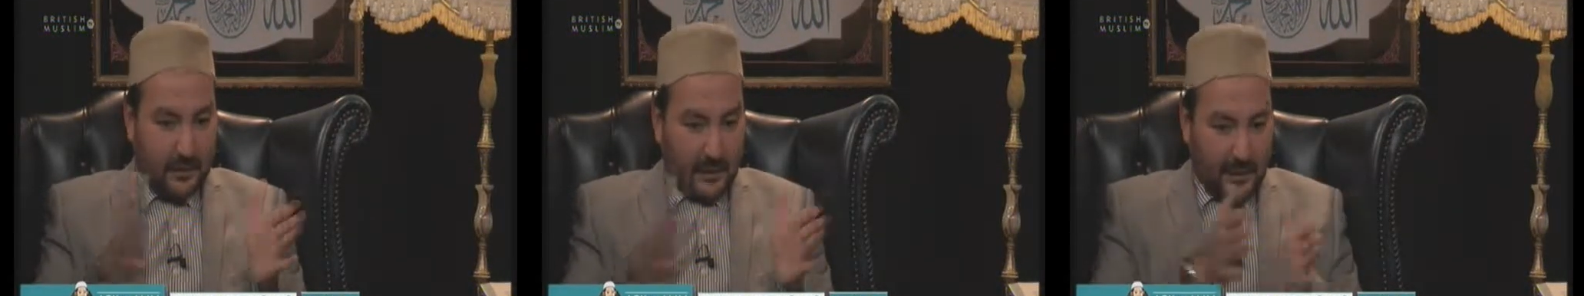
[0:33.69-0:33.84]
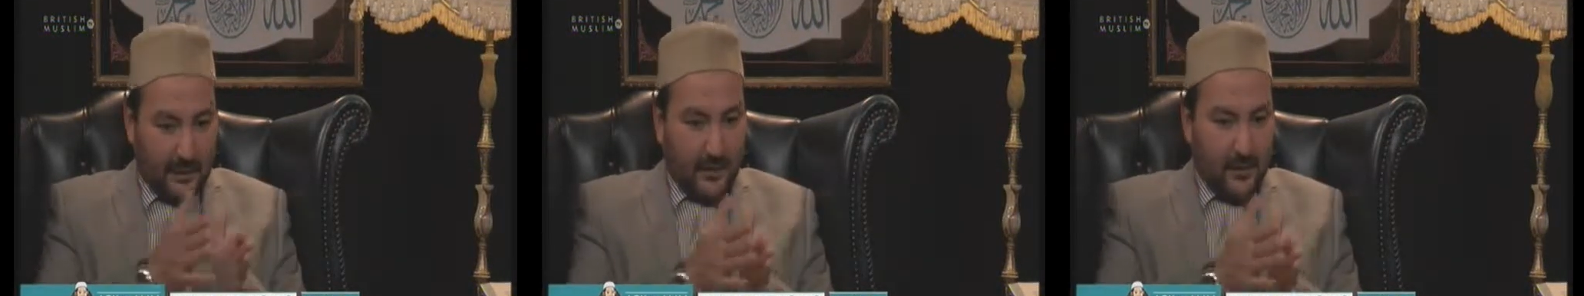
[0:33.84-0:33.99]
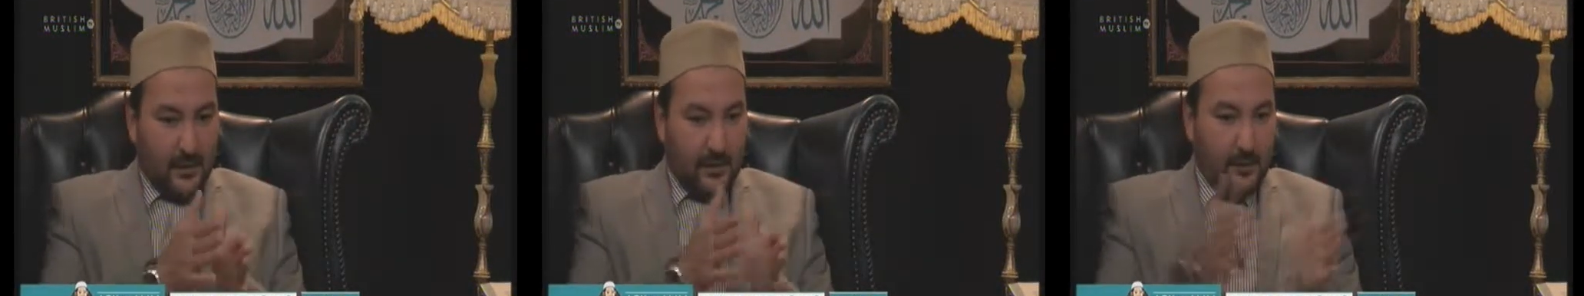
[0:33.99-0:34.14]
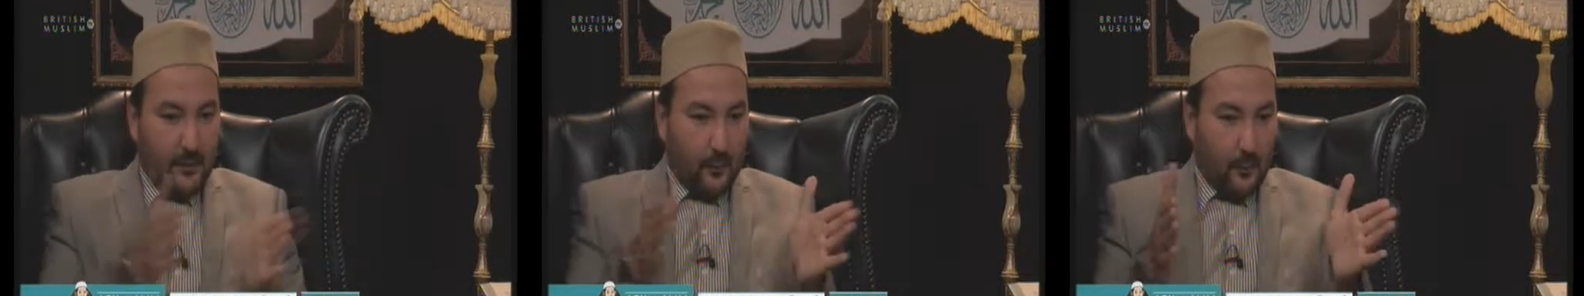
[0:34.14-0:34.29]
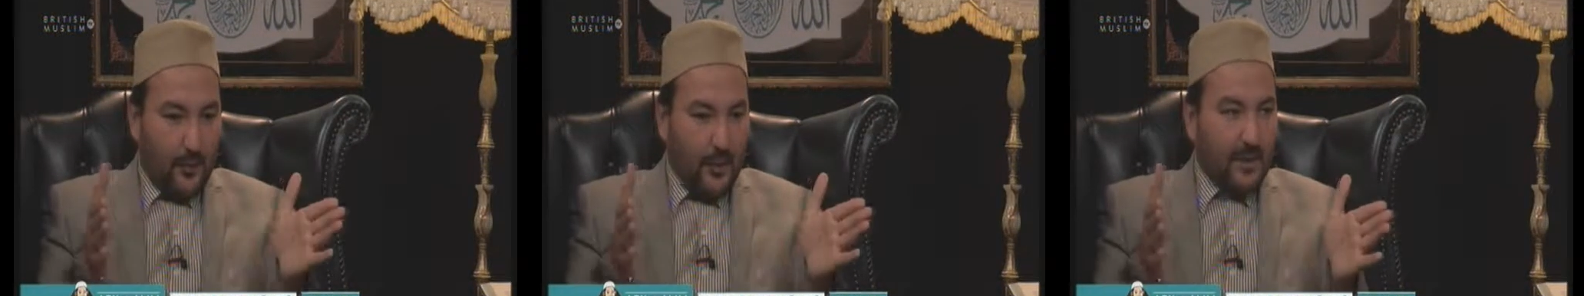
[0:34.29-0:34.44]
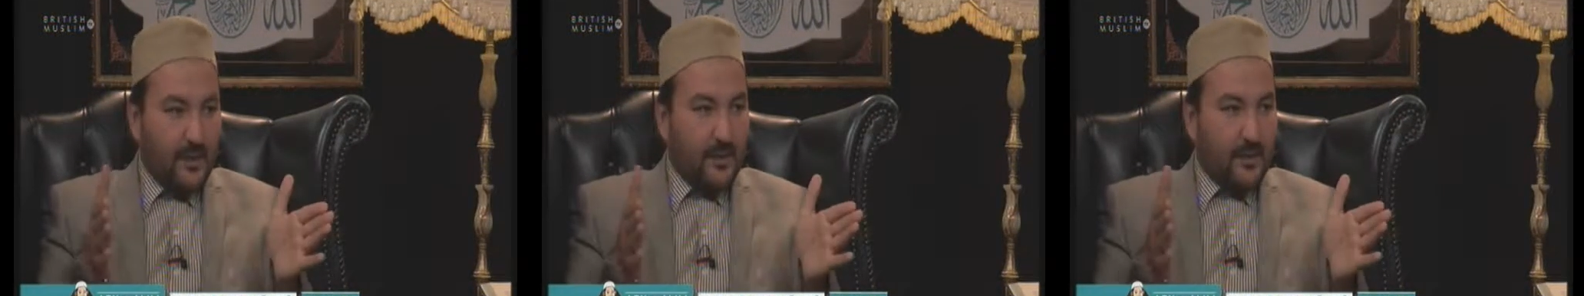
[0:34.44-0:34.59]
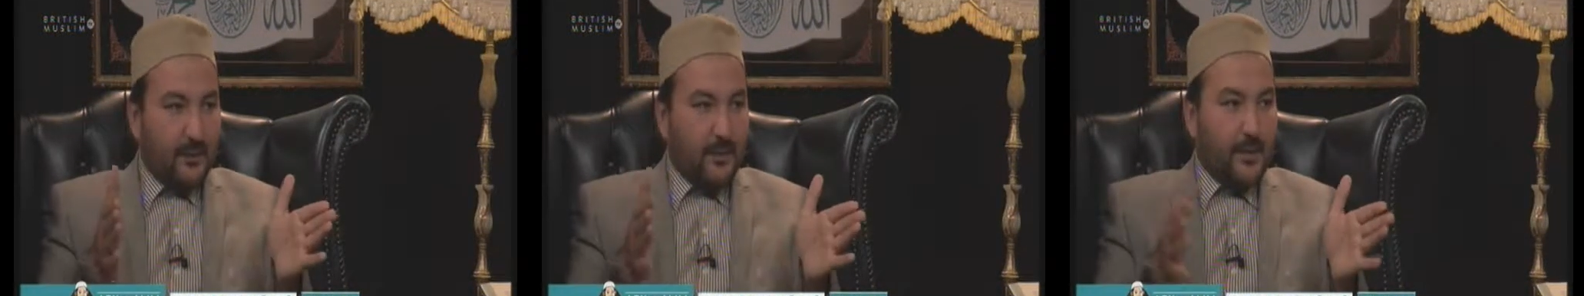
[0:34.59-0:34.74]
in the
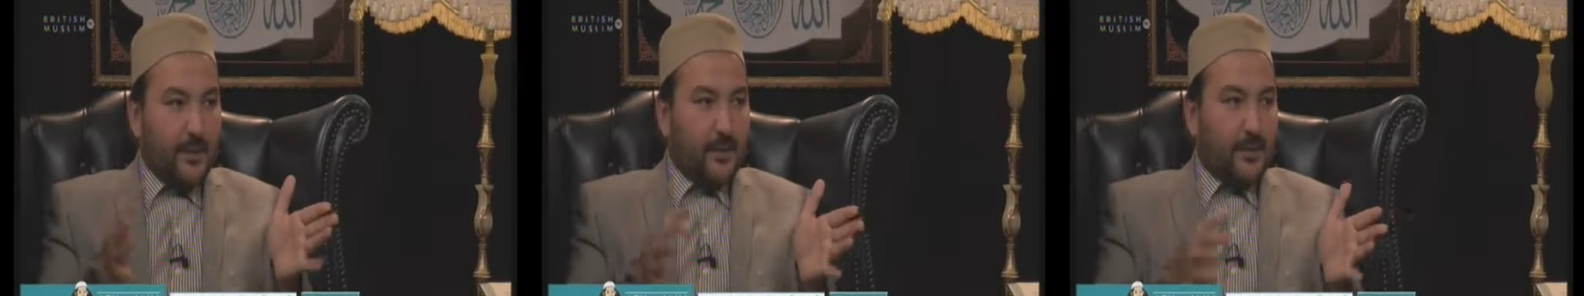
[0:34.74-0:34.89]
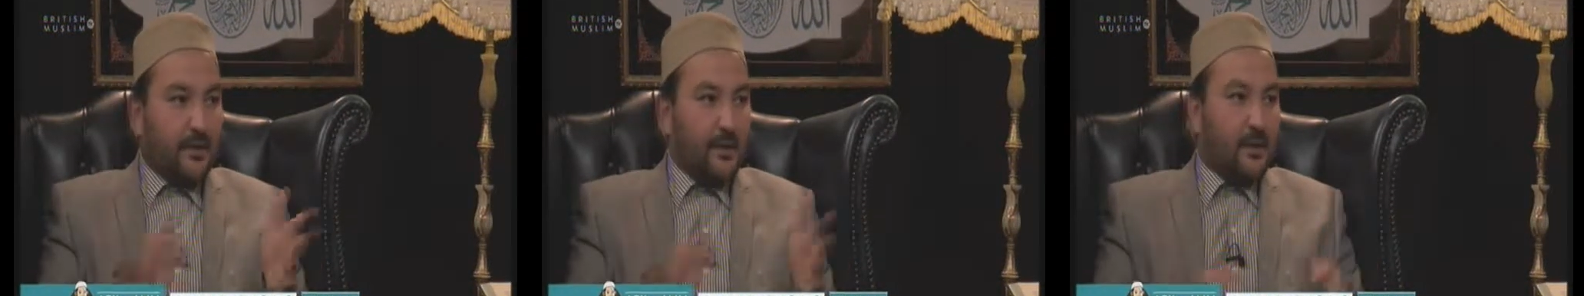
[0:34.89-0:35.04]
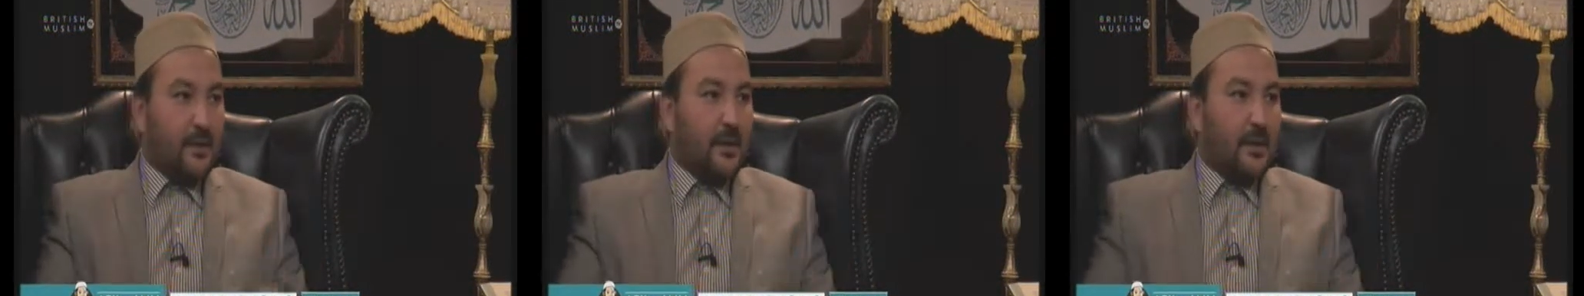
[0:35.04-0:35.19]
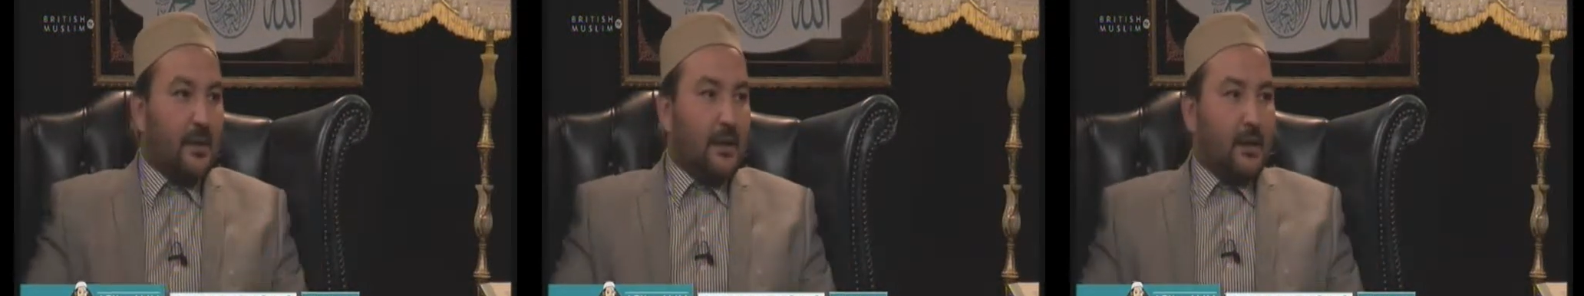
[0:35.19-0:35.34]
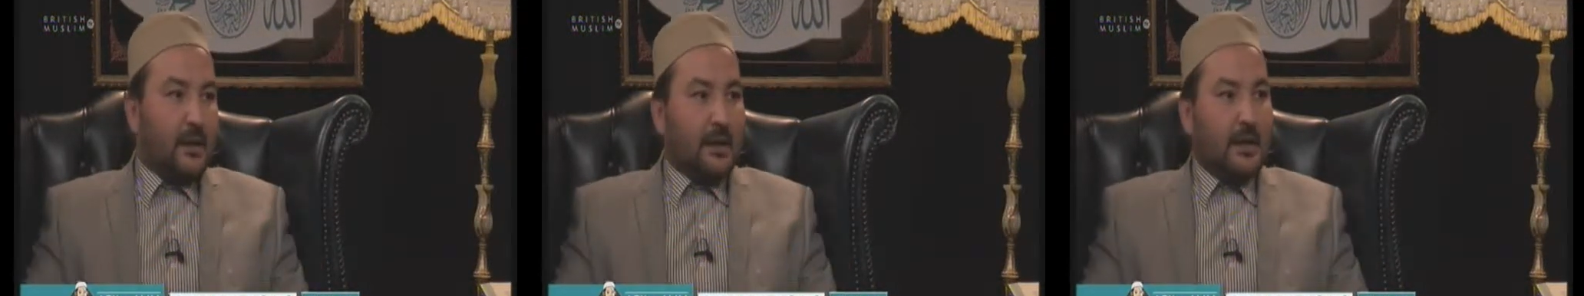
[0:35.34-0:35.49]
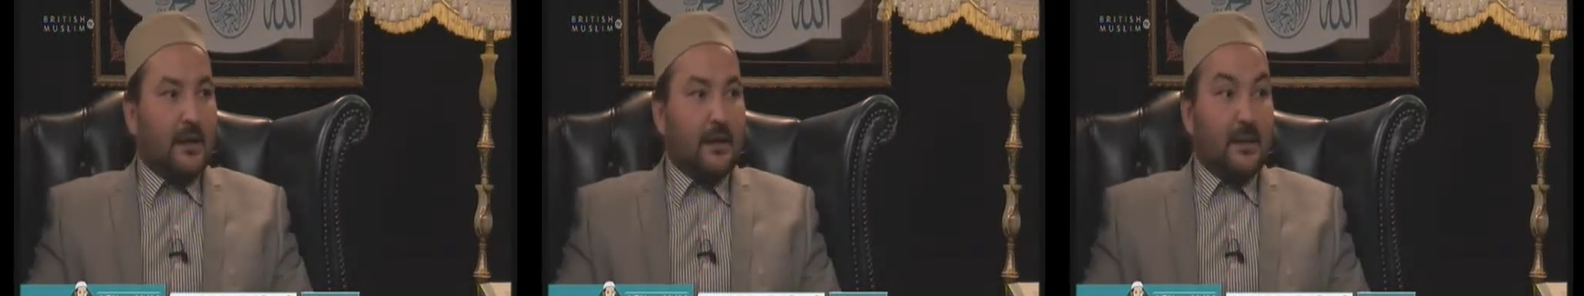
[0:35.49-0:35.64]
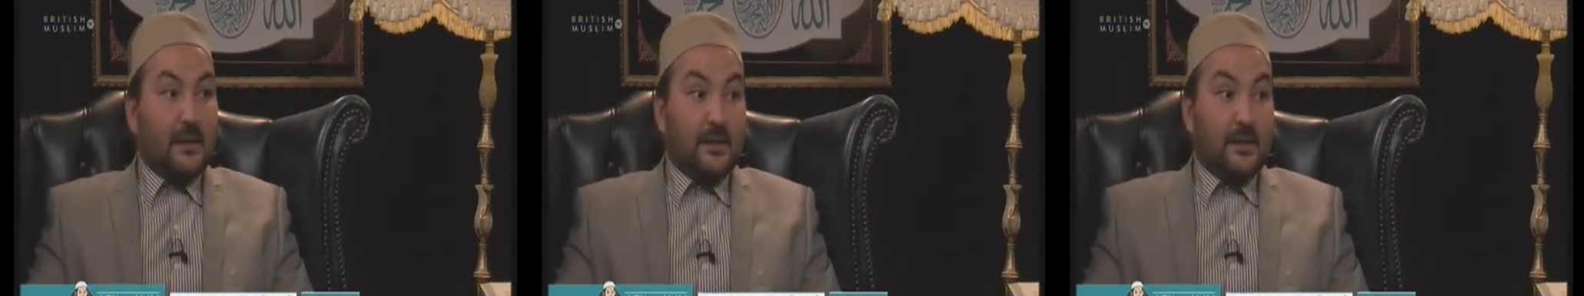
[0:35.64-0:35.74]
waiting period uh,